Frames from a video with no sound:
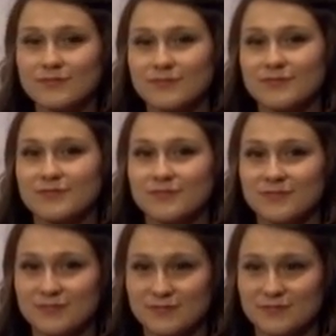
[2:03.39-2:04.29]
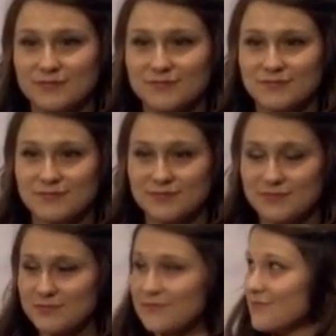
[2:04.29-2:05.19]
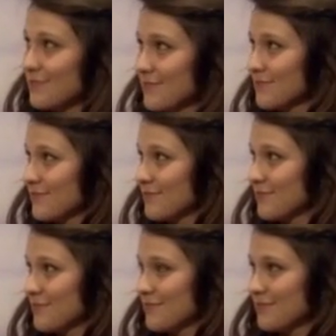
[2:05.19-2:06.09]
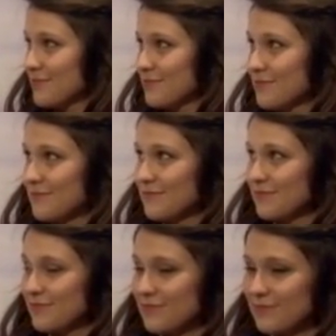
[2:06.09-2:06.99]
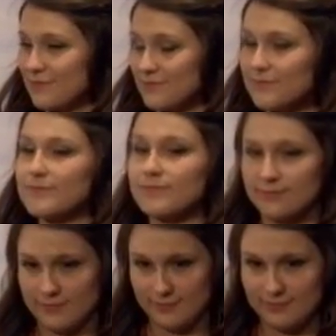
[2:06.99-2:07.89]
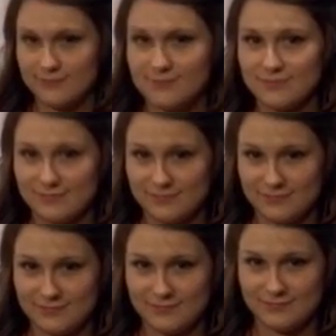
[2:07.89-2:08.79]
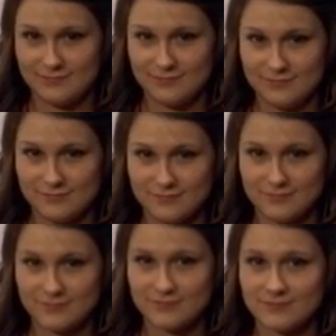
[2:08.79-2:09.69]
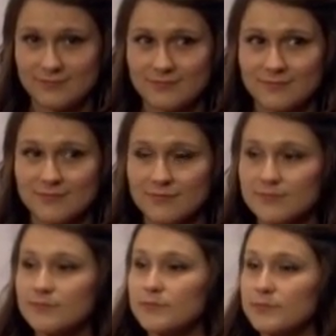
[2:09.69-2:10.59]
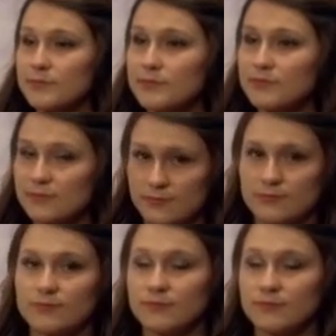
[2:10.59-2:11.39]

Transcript: The person shown says nothing.